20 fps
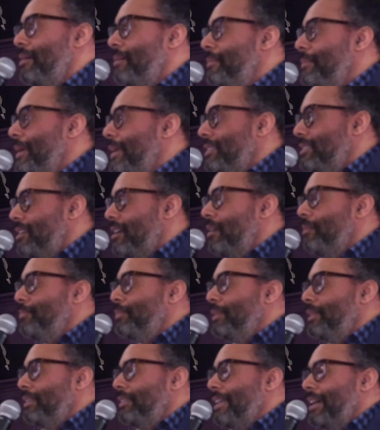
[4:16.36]
his
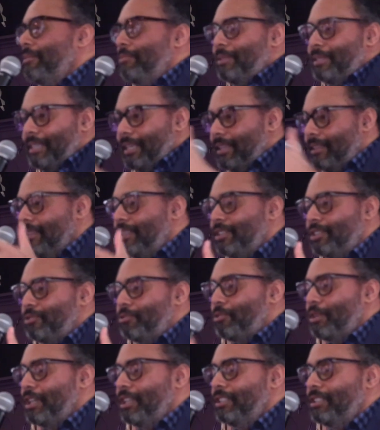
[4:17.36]
company that was in
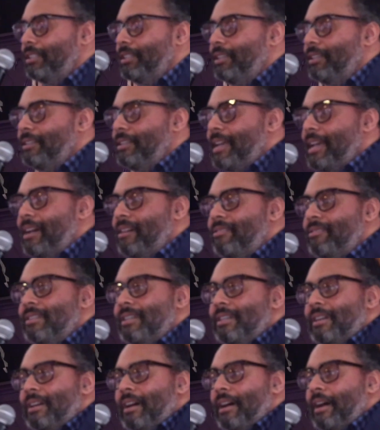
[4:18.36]
this region. And now
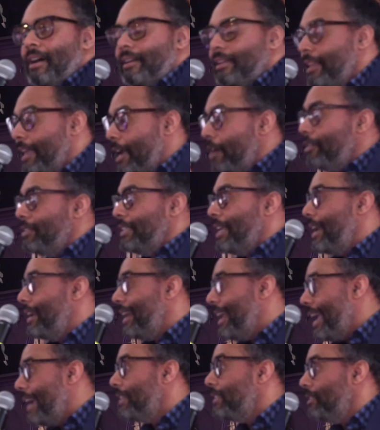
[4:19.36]
Clarence
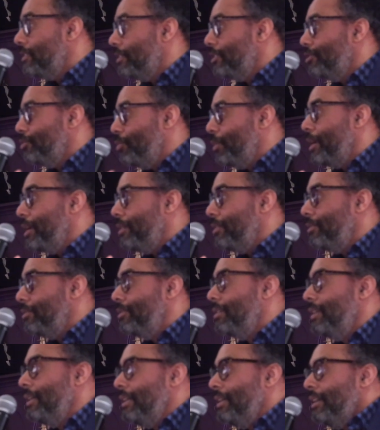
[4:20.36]
had an exit as well.
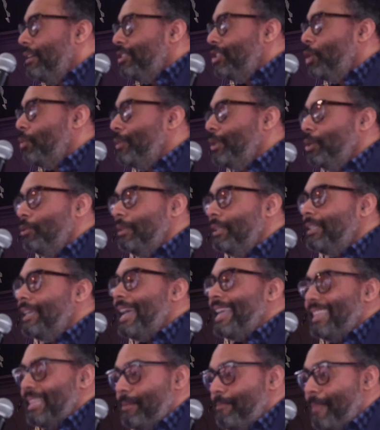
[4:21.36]
So when you look
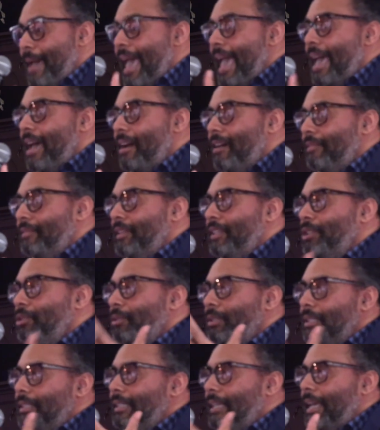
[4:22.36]
at the math and
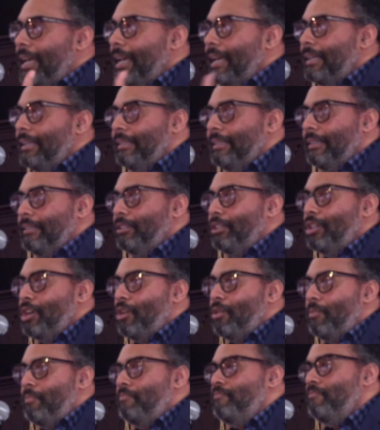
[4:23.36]
you look at
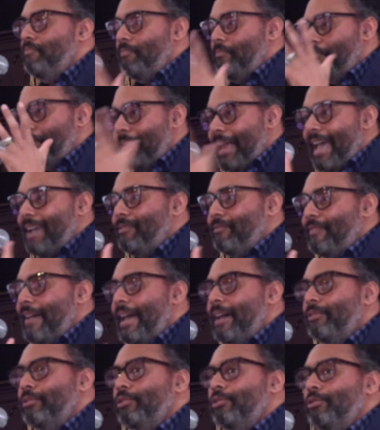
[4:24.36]
black
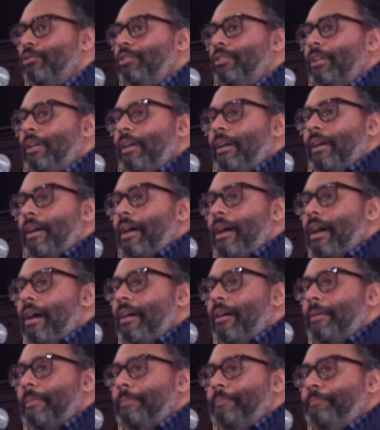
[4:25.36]
founders
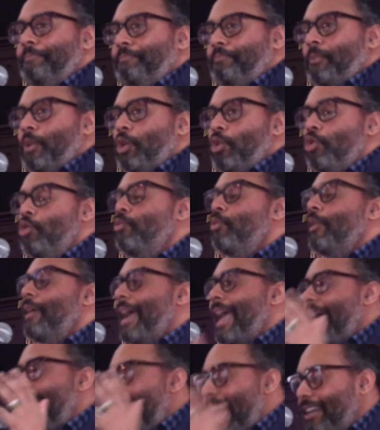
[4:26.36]
who
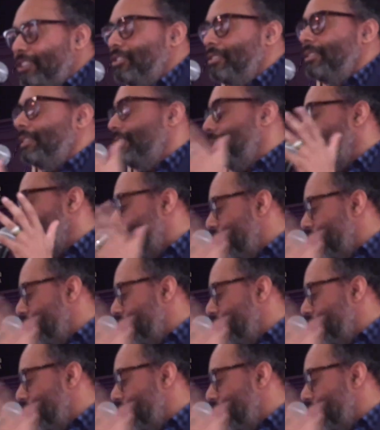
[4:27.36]
were actually